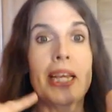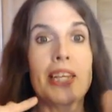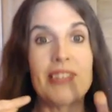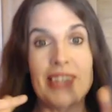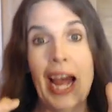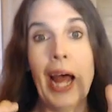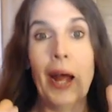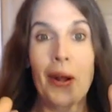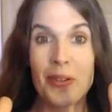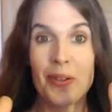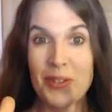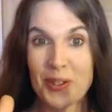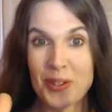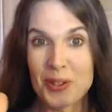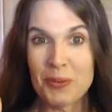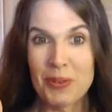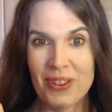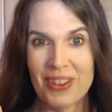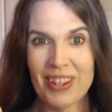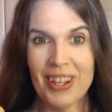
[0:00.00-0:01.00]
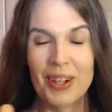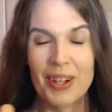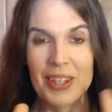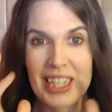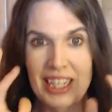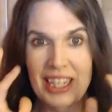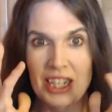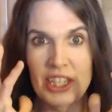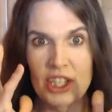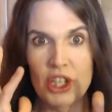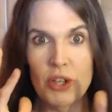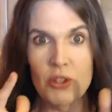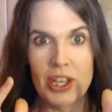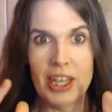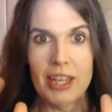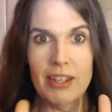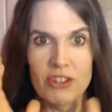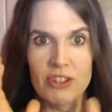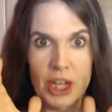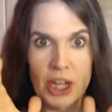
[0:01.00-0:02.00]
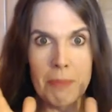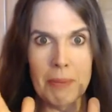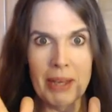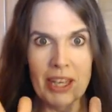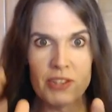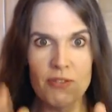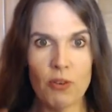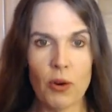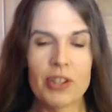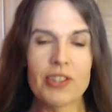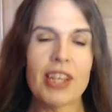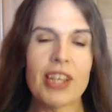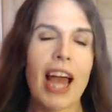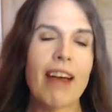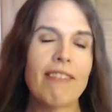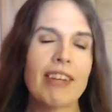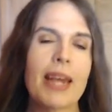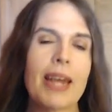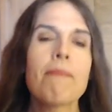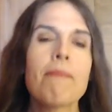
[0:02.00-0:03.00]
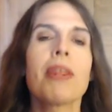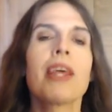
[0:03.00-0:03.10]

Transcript: sounds with shaping his voice cavity.